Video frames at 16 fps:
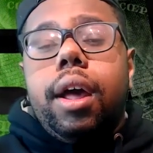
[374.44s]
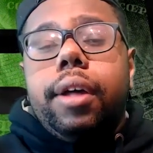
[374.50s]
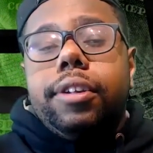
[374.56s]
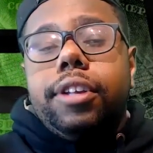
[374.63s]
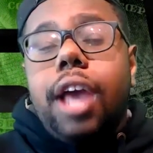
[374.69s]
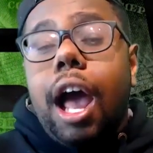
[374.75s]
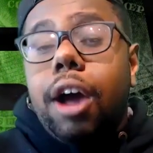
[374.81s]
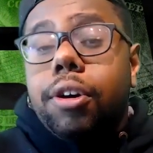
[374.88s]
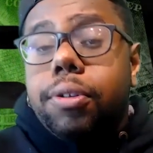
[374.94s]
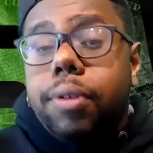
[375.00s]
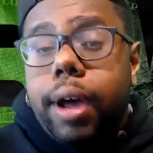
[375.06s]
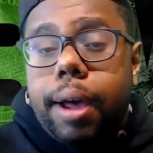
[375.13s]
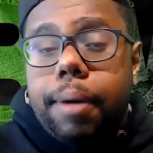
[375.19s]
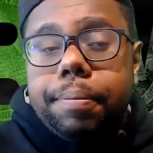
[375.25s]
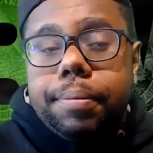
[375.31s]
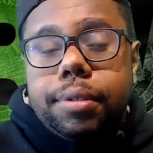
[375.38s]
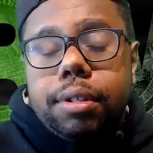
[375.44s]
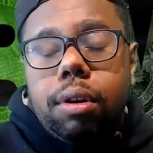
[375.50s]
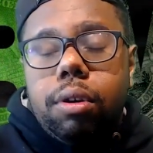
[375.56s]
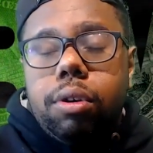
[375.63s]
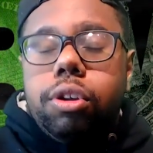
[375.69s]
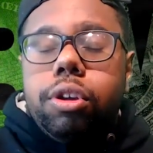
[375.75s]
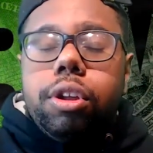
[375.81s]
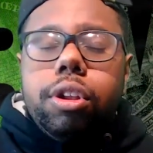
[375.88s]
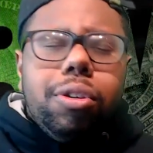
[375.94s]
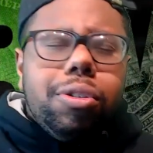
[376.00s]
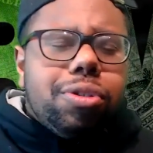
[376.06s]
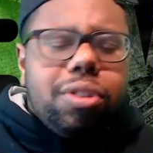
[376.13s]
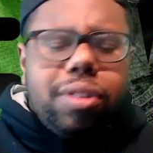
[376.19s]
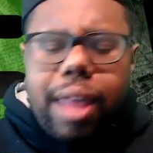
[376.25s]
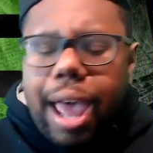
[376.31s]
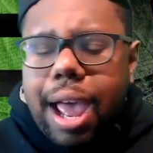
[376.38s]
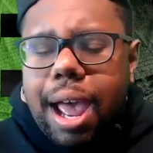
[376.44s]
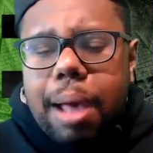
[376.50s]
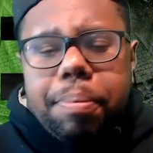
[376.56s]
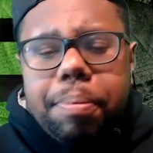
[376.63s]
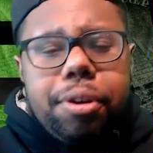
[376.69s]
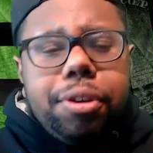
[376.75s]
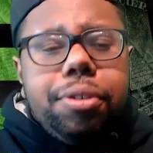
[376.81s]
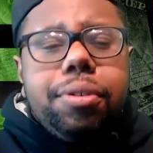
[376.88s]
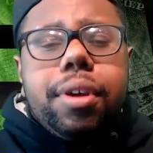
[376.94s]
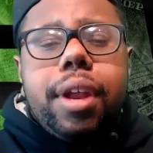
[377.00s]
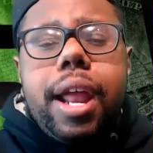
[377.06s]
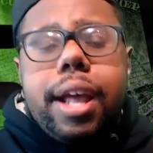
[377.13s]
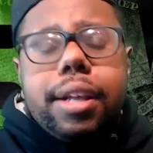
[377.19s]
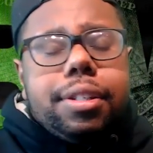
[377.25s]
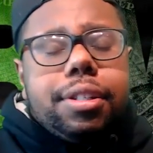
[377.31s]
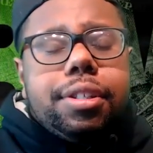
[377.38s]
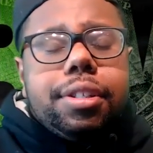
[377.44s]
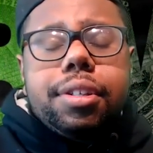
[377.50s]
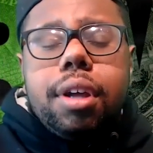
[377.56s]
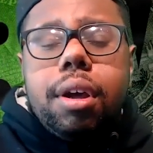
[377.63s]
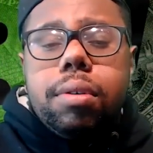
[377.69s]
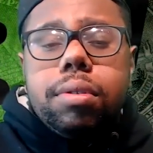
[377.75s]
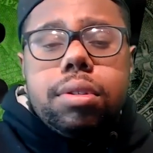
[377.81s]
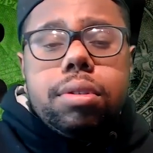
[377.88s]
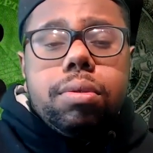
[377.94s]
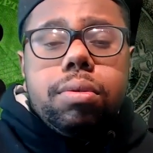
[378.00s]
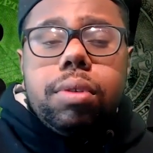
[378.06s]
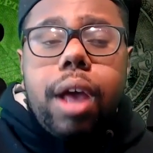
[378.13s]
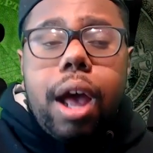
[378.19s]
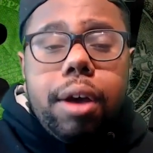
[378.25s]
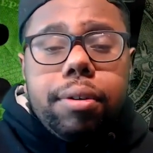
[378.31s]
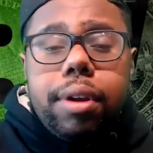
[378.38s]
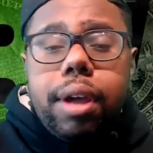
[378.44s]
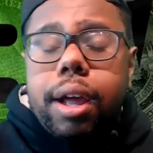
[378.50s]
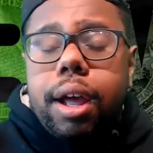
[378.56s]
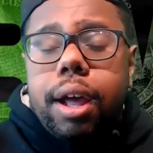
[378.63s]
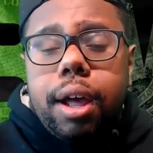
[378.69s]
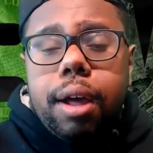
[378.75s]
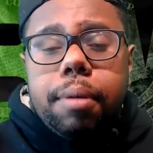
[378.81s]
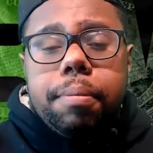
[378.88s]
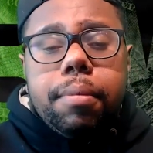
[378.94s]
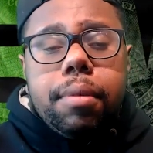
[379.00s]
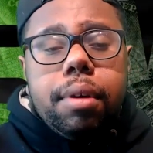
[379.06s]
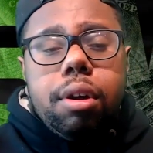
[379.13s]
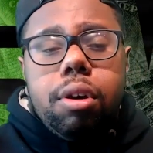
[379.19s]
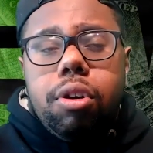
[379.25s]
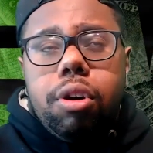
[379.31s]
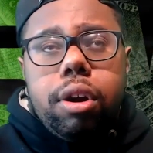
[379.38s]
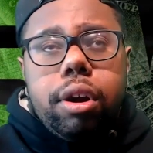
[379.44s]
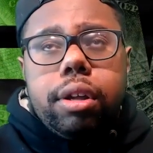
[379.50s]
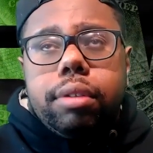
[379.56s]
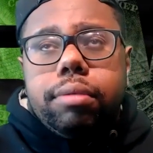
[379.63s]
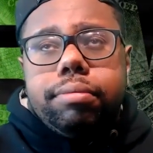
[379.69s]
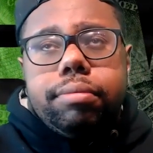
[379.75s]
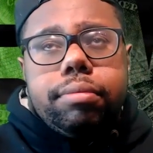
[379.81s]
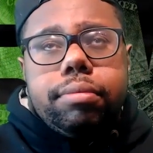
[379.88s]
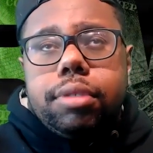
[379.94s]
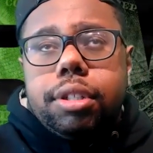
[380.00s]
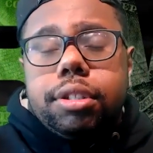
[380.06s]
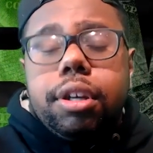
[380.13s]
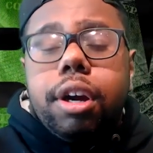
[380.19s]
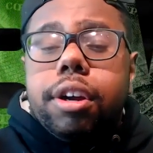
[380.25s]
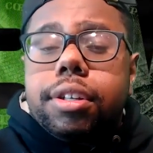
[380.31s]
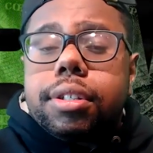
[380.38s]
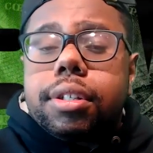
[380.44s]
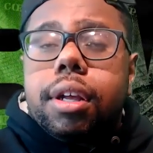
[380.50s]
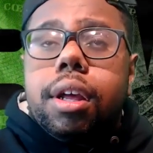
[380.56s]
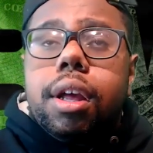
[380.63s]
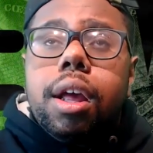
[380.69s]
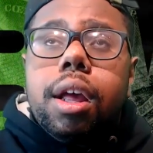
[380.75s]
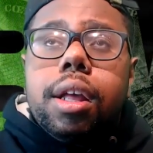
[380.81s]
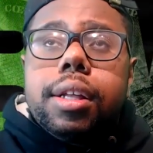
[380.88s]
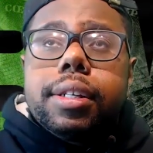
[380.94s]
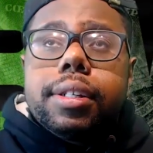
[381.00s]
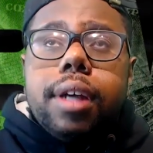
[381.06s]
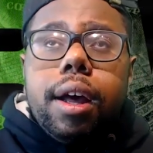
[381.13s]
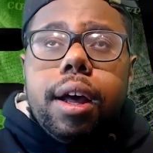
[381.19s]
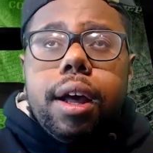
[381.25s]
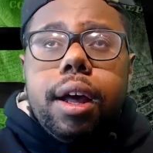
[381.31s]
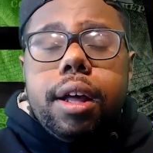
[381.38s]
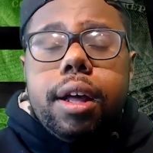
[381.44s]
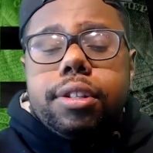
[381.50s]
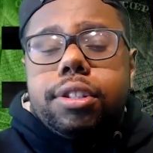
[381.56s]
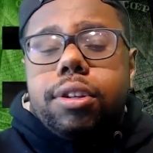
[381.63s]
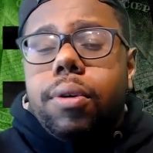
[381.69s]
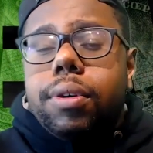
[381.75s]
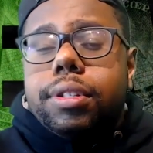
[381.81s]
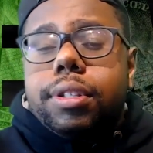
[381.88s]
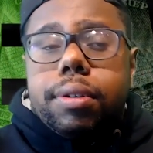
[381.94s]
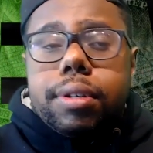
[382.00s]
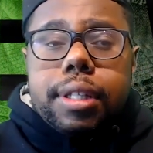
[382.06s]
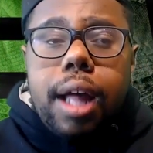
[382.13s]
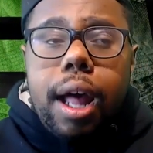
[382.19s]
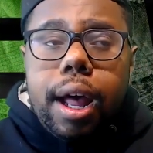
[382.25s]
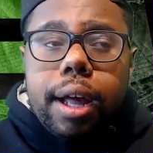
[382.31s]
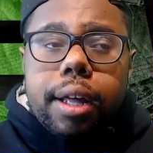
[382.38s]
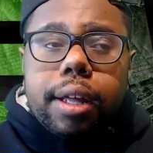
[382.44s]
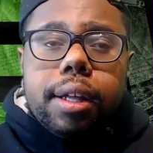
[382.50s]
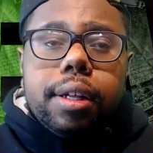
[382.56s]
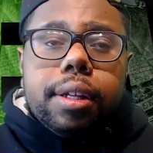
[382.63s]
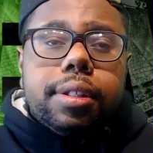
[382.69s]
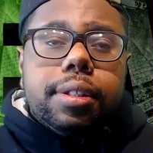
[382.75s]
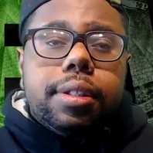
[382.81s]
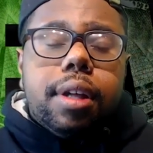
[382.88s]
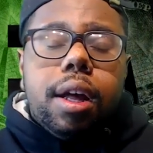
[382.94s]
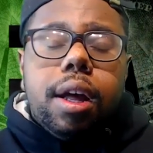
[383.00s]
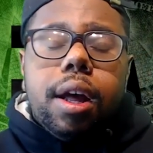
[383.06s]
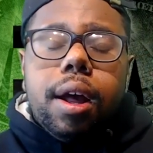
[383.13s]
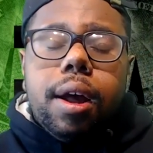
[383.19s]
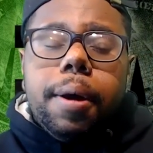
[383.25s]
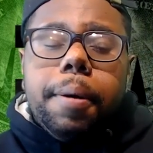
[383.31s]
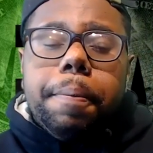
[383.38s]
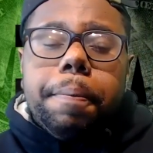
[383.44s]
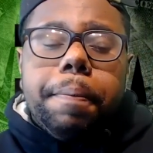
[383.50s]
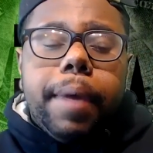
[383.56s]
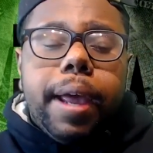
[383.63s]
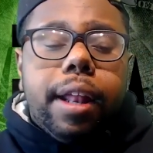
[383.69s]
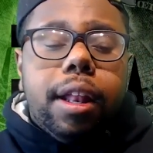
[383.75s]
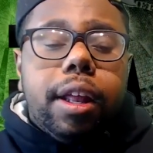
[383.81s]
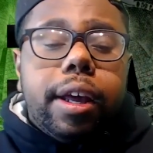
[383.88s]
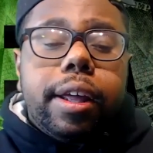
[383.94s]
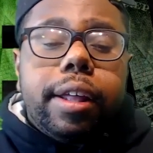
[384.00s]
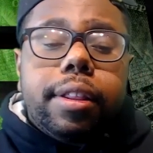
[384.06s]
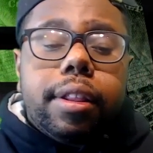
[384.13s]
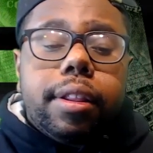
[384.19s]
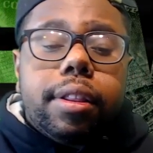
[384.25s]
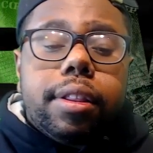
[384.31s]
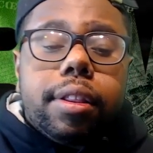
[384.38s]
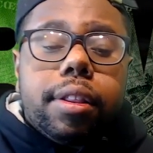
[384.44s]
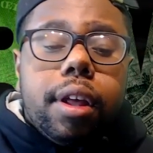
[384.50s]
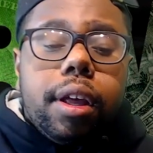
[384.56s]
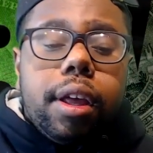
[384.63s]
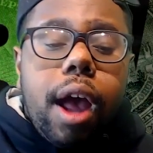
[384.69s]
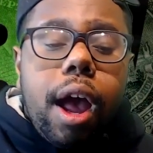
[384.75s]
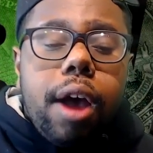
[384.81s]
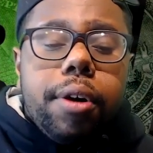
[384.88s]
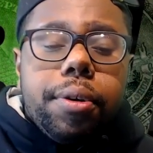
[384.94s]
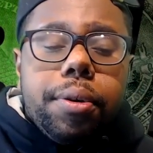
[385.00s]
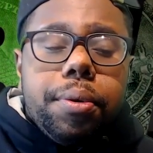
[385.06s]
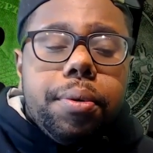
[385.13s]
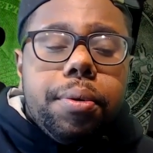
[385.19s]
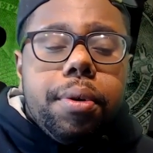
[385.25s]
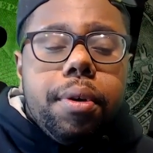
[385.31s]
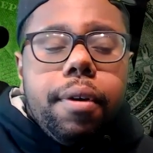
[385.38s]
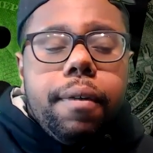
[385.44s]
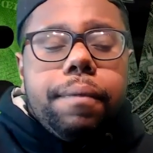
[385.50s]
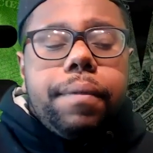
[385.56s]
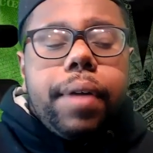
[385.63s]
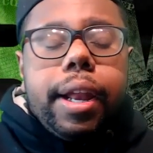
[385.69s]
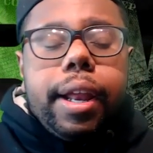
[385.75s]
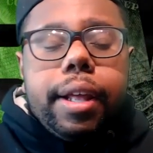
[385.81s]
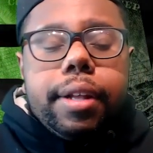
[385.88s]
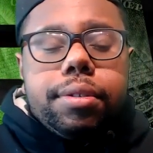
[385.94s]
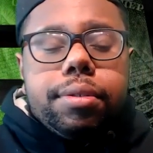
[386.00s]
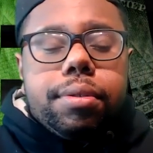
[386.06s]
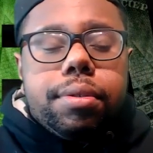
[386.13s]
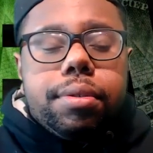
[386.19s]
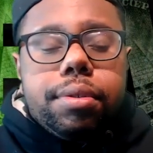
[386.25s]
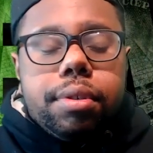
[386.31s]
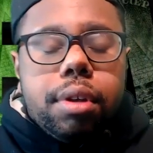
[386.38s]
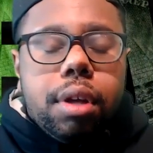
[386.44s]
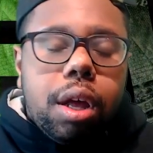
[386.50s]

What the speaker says: Yahoo app. So you can use the app, or you can actually just go to yahoo.com or just search so-and-so stock and look at the Yahoo financials.